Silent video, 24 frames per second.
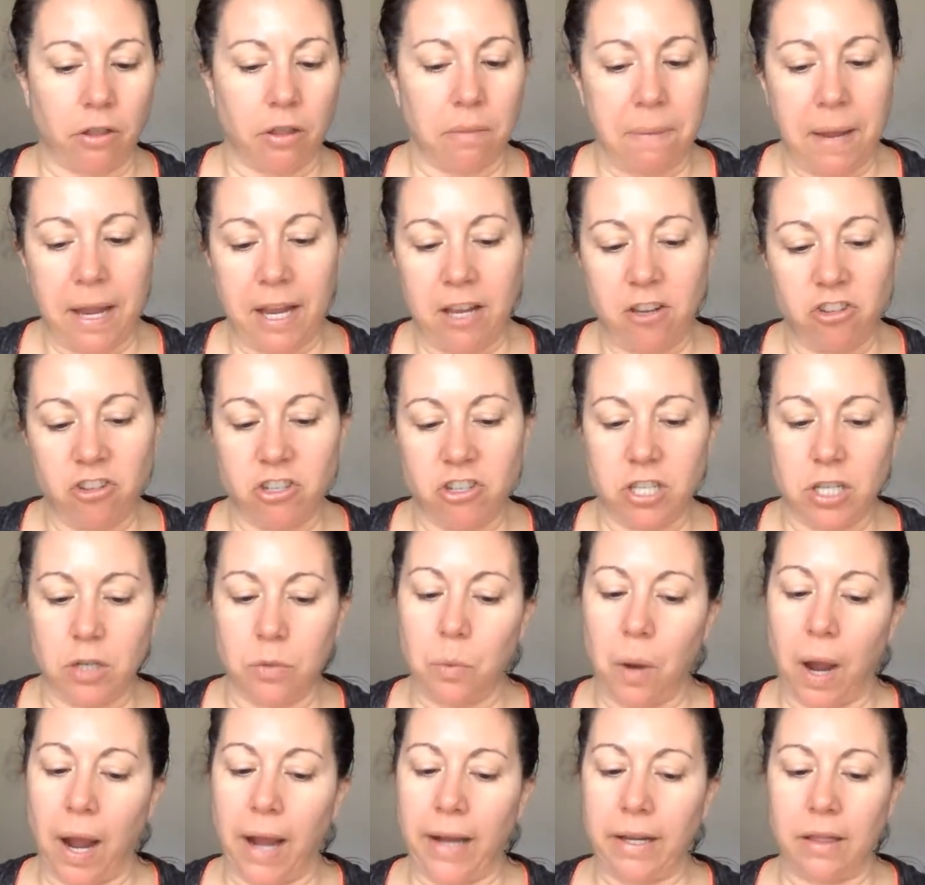The page is too
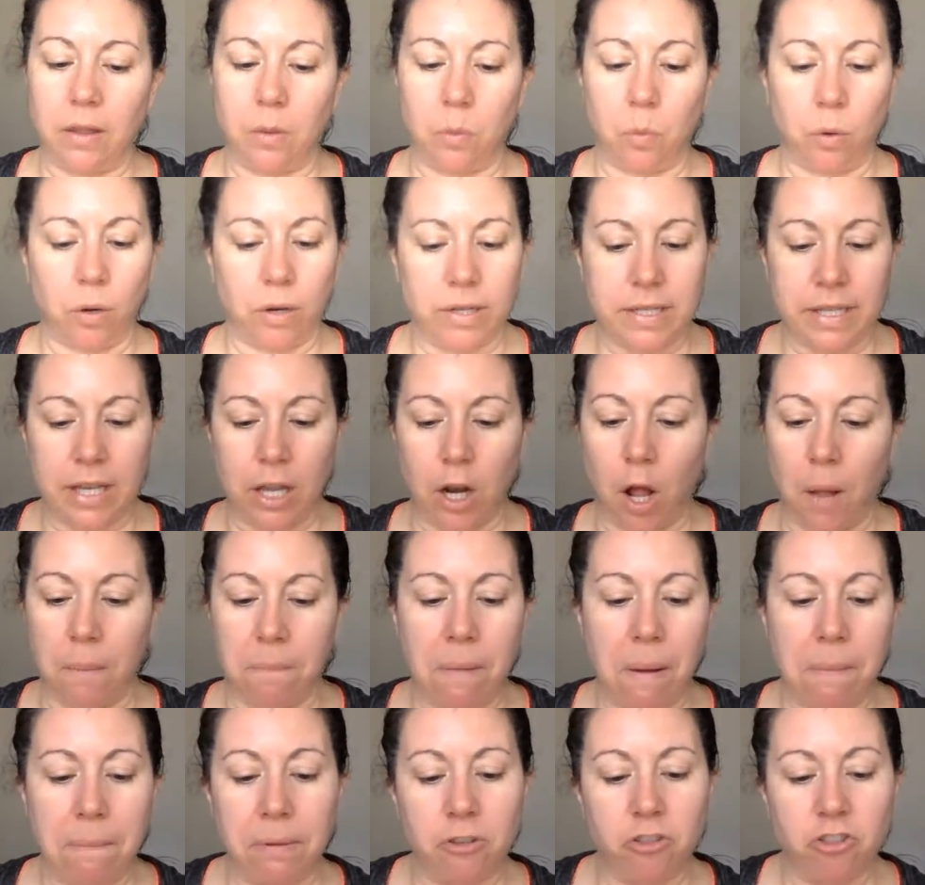wide and the words get all
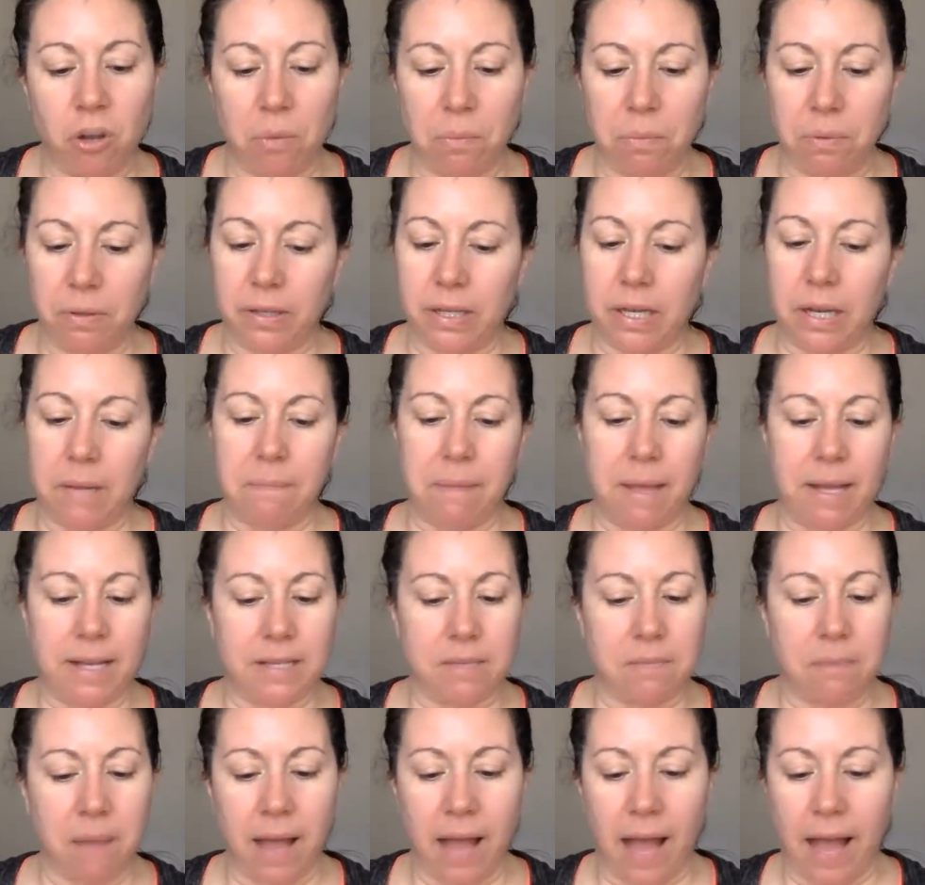mumbled jumbled, and it makes
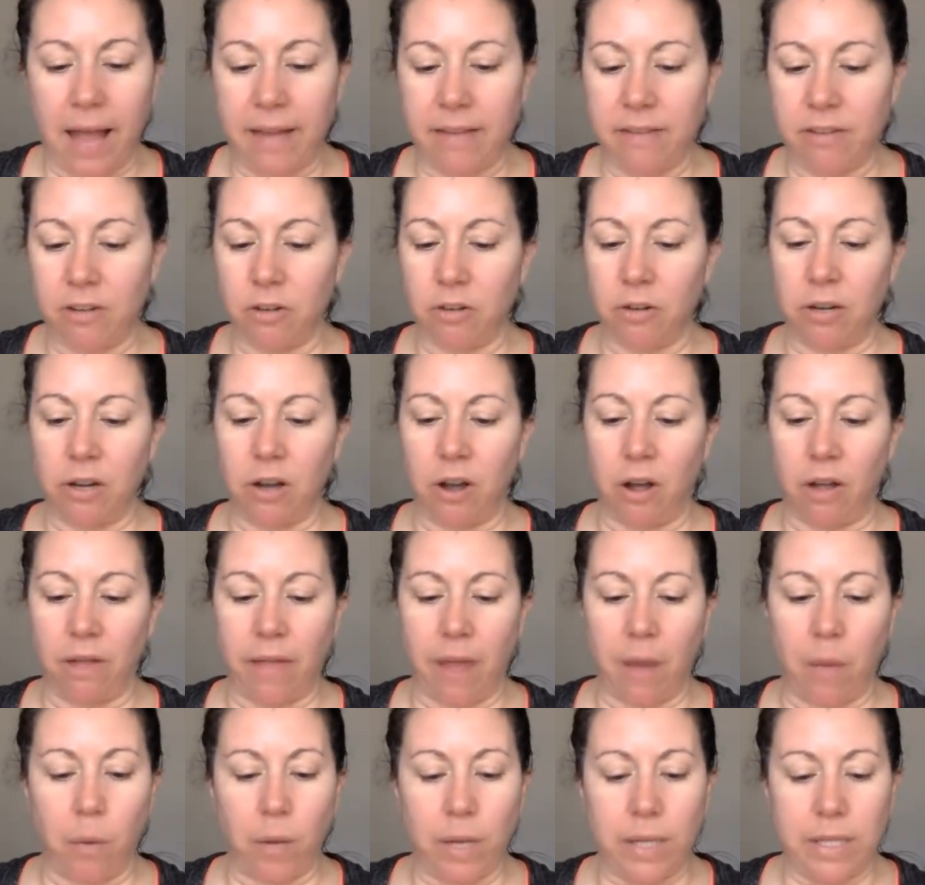my eyes hurt, and all
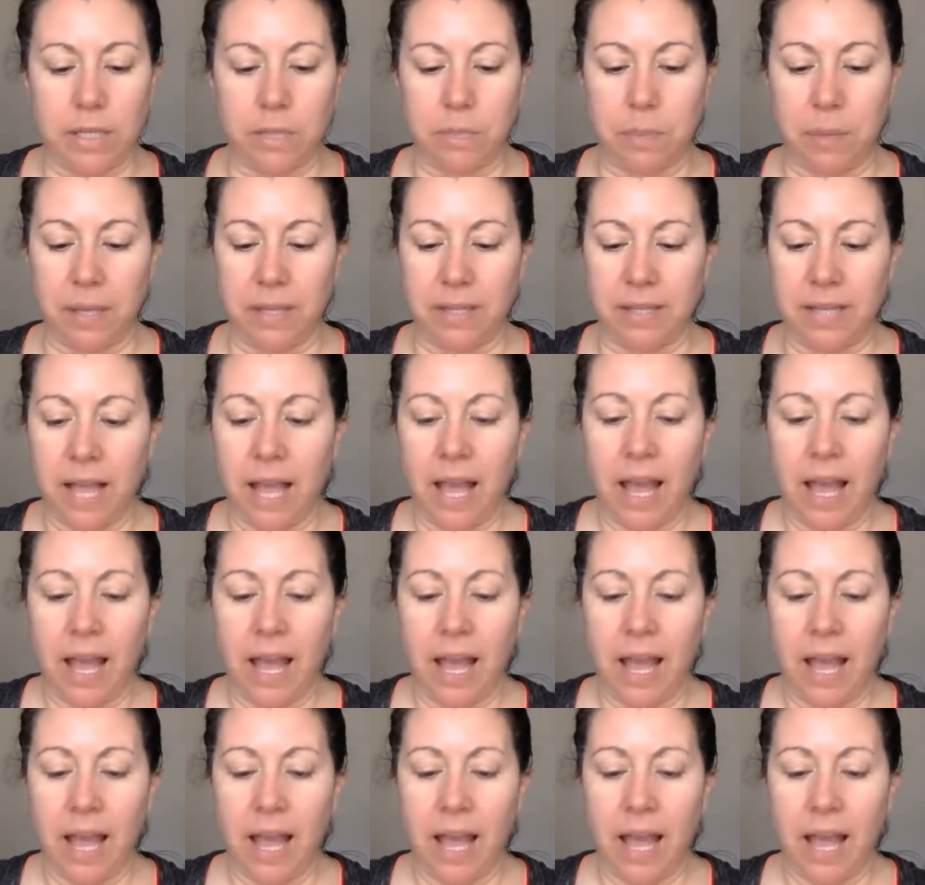that white space,